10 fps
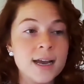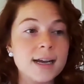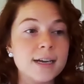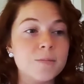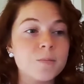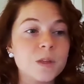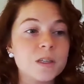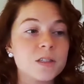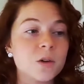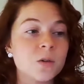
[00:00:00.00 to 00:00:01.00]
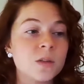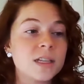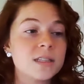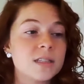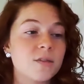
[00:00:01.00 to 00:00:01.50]
Yeah. So
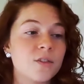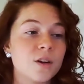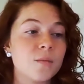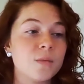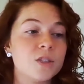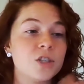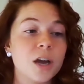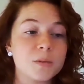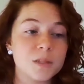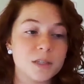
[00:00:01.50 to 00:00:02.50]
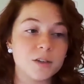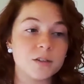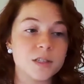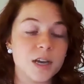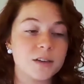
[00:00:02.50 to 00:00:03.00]
that's from the job
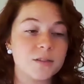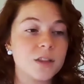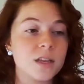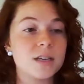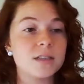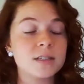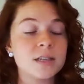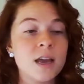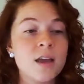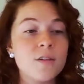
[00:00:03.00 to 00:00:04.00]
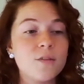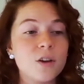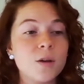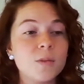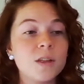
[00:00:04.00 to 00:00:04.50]
seeker side of things.
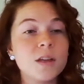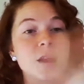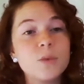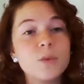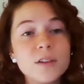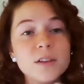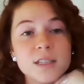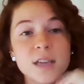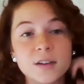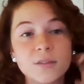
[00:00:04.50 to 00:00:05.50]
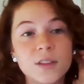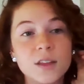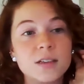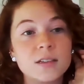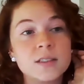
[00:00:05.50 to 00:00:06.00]
From the nonprofit side of
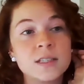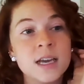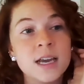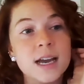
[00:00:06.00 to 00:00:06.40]
things,